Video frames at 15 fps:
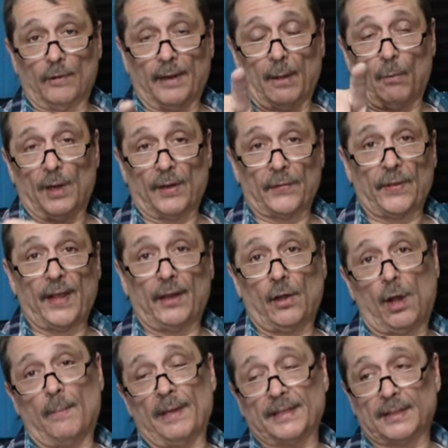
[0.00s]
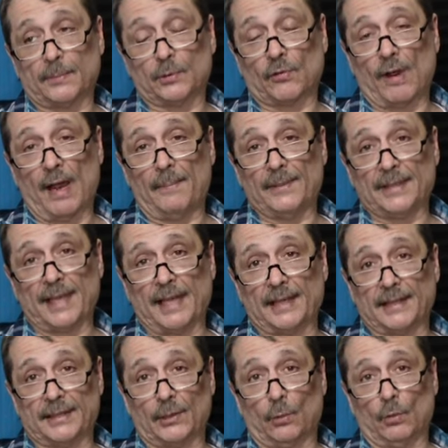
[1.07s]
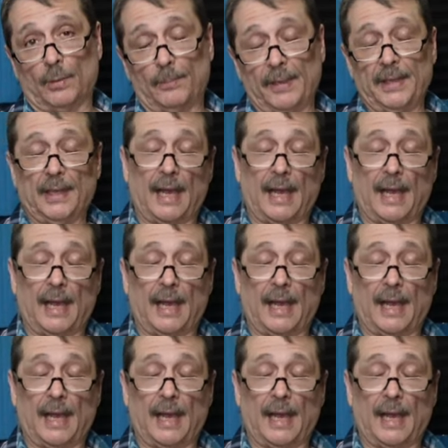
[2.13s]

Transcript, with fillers: And I want to thank all my subscribers that are still with me.